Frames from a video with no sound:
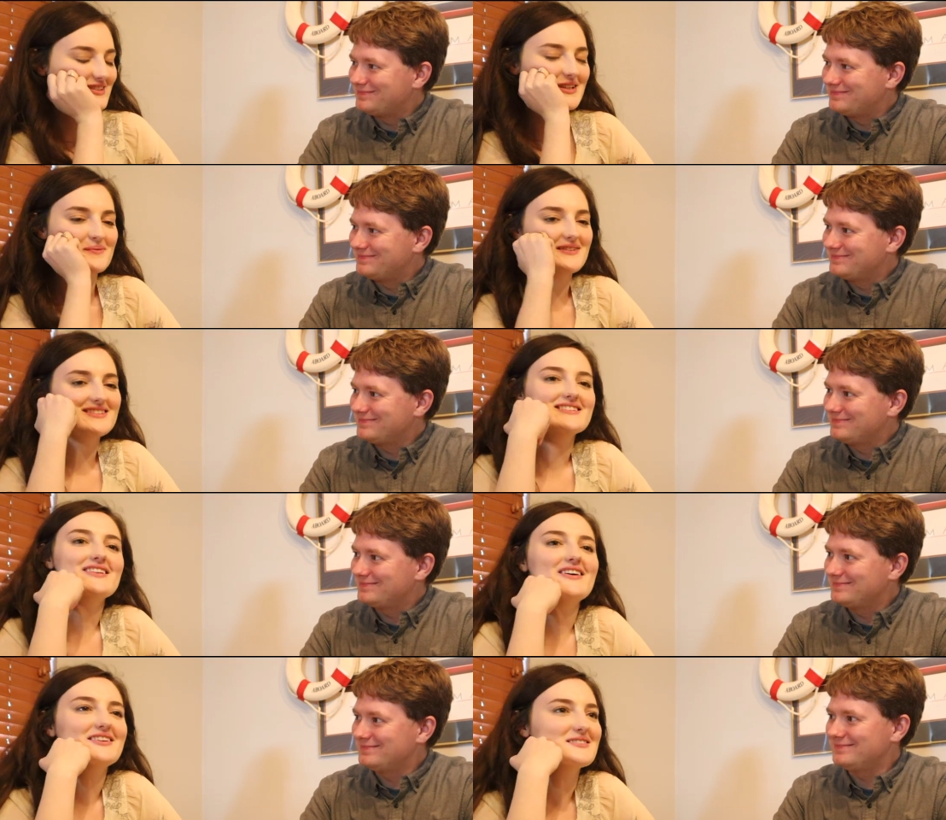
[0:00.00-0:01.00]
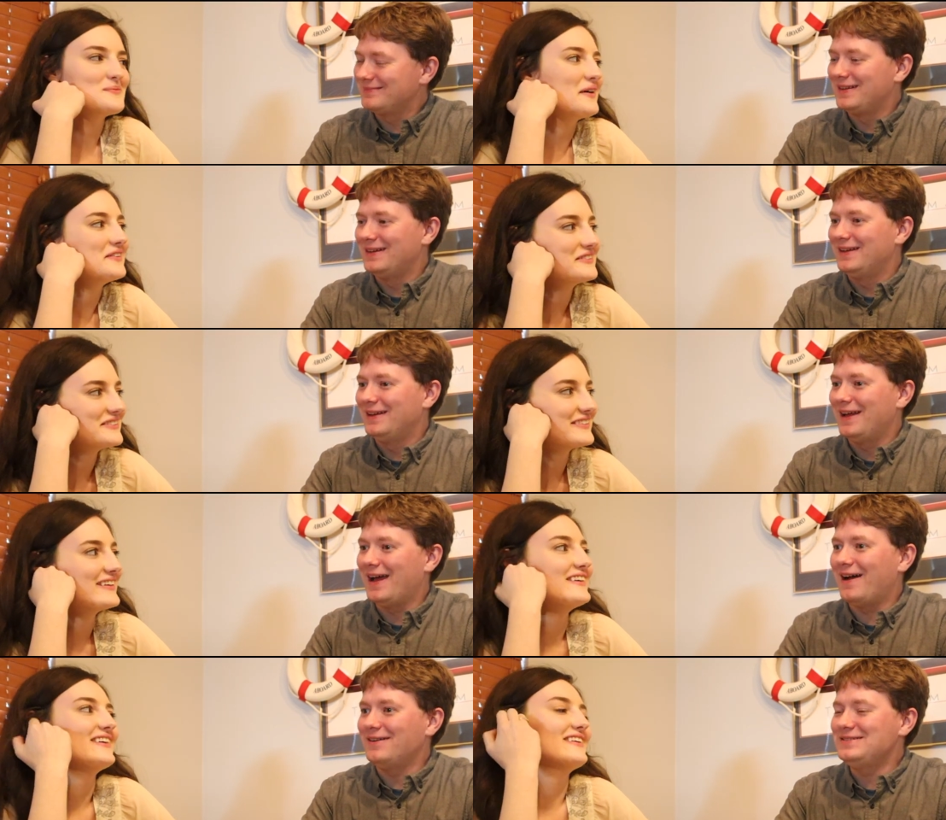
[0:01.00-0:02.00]
Speaker 1: Someone's luck.
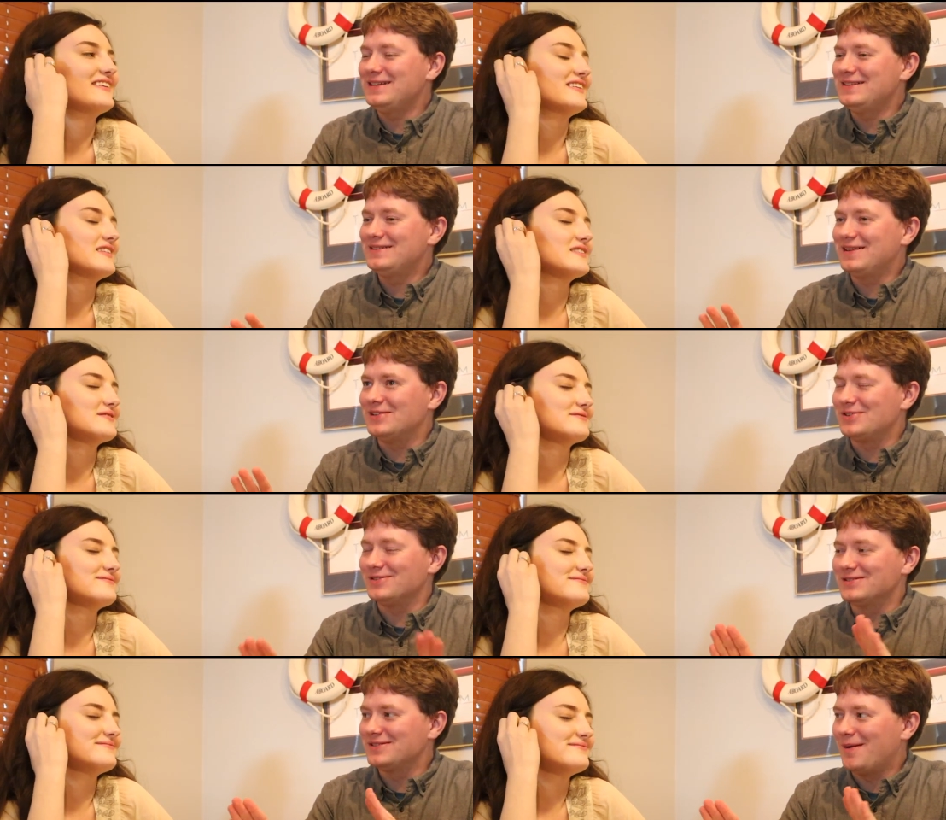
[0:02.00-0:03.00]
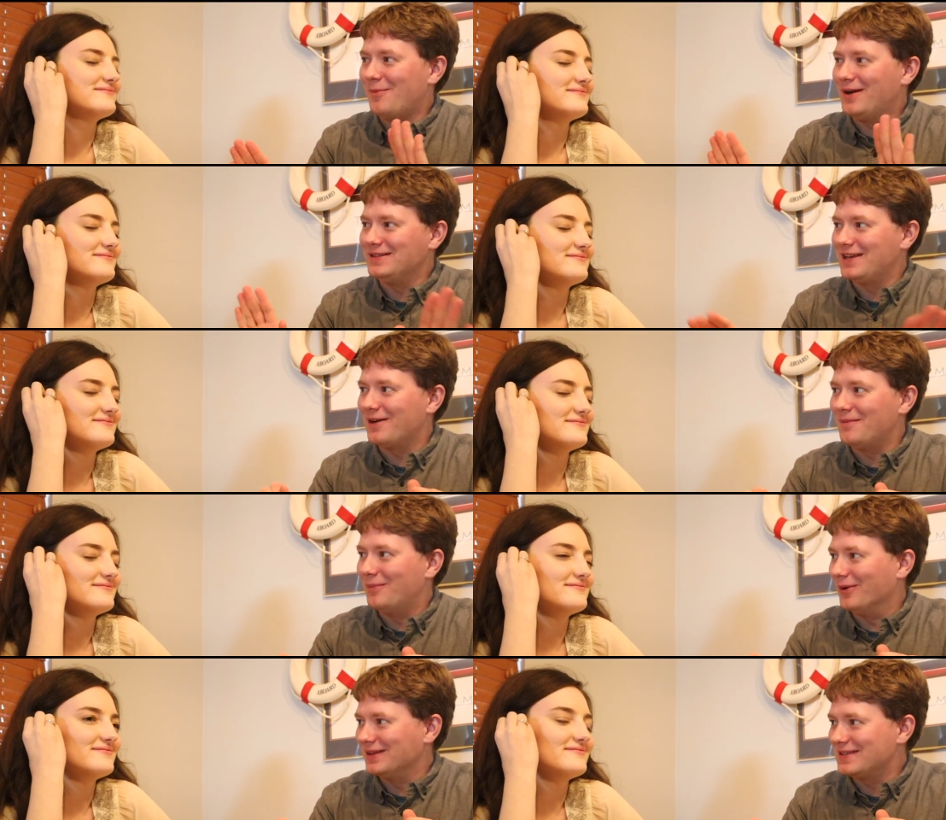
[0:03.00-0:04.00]
Speaker 2: How did a certain someone get on
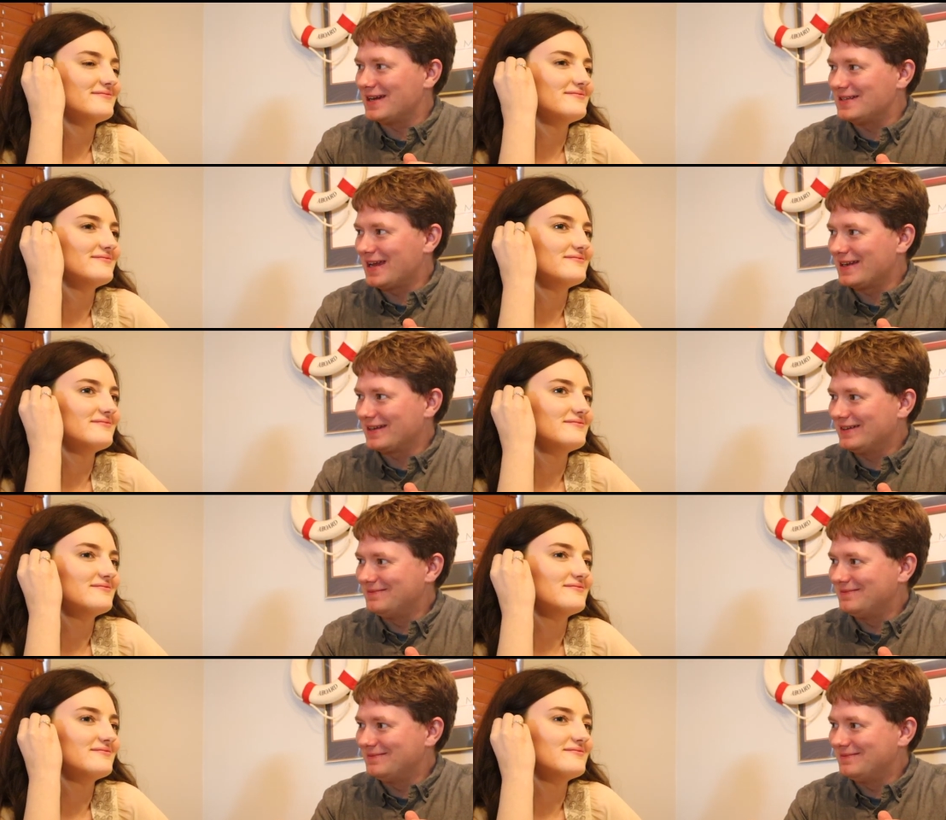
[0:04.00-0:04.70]
board the Titanic?